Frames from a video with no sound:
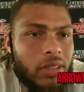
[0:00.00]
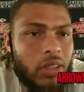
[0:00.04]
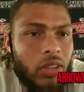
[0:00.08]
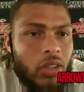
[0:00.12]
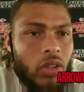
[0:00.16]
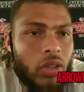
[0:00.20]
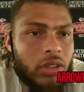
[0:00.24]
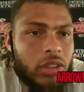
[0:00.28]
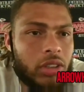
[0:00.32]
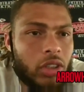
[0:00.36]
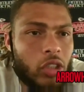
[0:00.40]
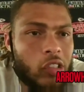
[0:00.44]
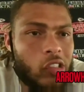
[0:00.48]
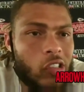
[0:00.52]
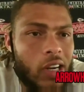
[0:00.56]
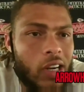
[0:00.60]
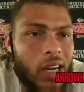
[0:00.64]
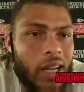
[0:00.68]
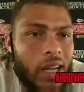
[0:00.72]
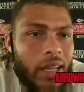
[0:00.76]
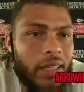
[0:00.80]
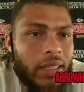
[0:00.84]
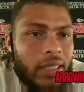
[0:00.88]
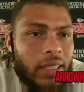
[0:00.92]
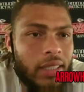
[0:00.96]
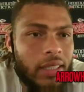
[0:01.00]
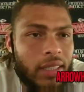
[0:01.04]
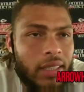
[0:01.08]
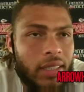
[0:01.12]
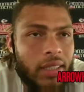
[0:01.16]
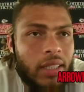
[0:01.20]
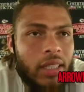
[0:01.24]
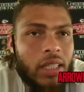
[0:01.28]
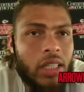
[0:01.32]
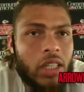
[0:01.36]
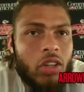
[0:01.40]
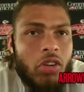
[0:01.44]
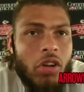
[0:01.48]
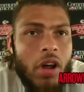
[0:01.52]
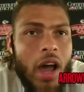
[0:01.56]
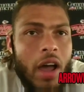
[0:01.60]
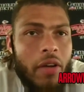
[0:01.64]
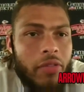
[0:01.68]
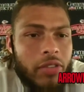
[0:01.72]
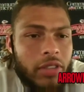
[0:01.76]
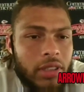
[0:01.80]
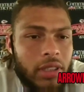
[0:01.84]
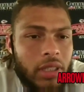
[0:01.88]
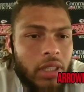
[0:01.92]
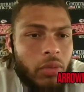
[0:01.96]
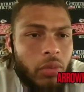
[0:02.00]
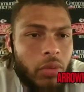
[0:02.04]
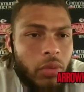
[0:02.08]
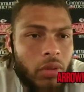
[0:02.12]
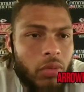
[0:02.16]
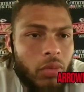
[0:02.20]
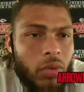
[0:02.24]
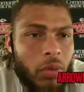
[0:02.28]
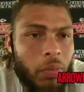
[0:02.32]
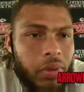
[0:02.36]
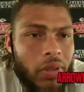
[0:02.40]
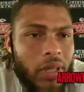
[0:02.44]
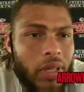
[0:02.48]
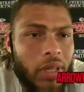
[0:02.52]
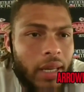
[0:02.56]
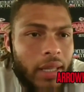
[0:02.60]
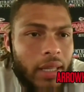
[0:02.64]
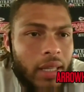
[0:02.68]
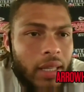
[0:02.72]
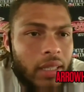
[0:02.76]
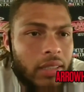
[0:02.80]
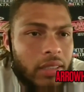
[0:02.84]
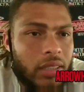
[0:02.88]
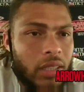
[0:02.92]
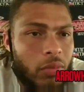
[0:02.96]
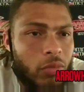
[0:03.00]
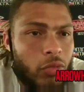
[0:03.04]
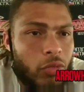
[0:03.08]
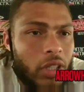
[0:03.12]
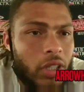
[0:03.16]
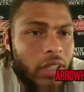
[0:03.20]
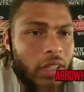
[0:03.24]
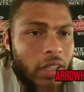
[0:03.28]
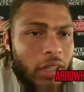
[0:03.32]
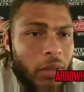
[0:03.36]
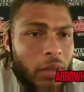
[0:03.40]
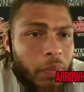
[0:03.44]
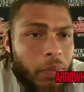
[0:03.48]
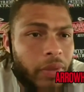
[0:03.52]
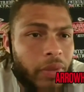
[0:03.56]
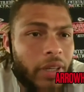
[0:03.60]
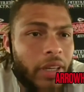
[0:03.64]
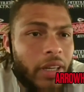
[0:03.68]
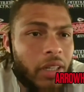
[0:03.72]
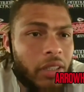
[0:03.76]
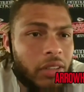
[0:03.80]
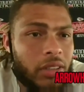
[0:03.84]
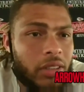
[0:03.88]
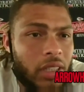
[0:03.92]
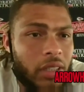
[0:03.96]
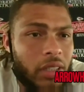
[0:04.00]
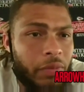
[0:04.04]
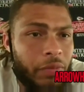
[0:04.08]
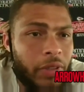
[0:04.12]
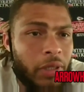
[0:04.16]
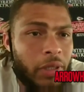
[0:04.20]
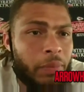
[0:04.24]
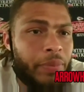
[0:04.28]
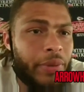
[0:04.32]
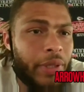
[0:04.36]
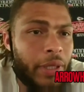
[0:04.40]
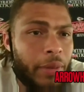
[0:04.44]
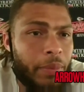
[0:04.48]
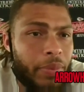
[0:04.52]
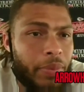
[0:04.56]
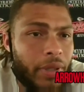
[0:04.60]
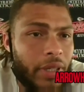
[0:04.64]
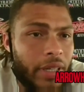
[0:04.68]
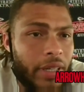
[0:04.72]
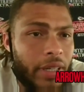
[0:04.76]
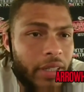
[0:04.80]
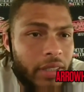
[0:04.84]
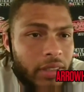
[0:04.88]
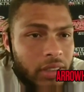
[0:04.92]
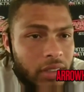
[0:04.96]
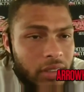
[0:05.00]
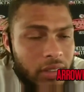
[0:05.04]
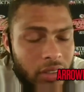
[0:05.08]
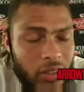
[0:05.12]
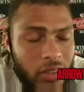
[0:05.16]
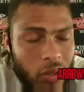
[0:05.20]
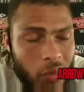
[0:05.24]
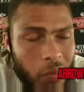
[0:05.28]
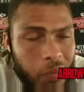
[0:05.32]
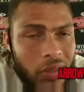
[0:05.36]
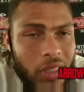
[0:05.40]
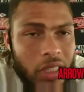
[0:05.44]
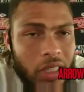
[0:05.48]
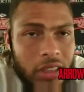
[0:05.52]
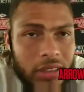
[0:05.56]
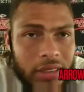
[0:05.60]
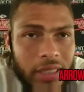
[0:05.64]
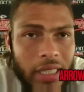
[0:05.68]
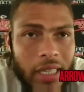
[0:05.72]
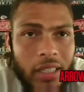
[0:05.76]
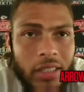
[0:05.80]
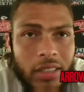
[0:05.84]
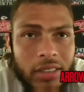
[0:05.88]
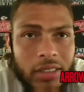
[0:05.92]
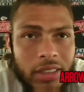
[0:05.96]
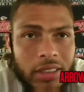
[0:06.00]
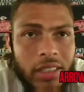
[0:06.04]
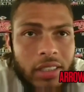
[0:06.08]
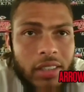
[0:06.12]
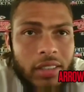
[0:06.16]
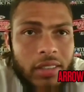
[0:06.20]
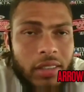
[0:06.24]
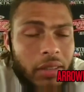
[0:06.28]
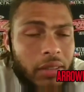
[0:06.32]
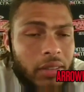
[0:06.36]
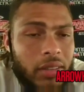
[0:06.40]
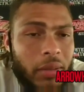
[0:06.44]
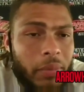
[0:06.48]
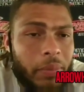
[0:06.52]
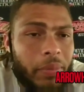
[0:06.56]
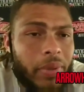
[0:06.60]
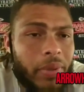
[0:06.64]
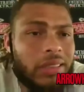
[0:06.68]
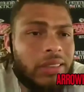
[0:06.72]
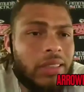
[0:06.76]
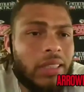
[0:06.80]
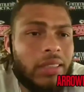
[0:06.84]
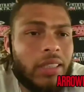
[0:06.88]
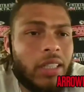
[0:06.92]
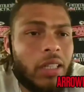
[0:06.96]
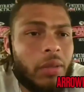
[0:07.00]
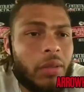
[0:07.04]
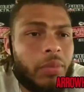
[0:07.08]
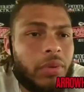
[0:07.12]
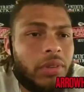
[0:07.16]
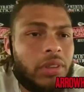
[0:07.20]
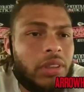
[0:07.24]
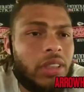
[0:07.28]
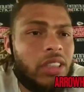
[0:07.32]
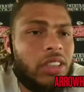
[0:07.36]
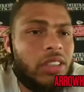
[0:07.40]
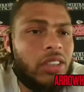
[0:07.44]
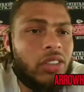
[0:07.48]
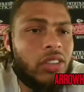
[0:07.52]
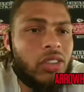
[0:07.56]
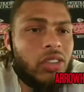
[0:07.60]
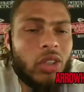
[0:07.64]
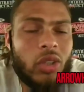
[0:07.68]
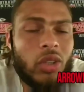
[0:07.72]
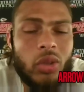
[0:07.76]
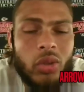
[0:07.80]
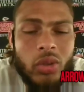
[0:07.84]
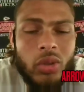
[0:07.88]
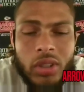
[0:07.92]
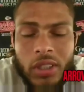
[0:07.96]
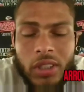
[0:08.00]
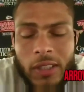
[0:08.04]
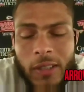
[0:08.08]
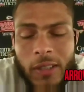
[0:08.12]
You know, it's a grind you know, obviously we're, we're, playing against some really good players, MVP players, you know, players that are considered the, the best at their position. So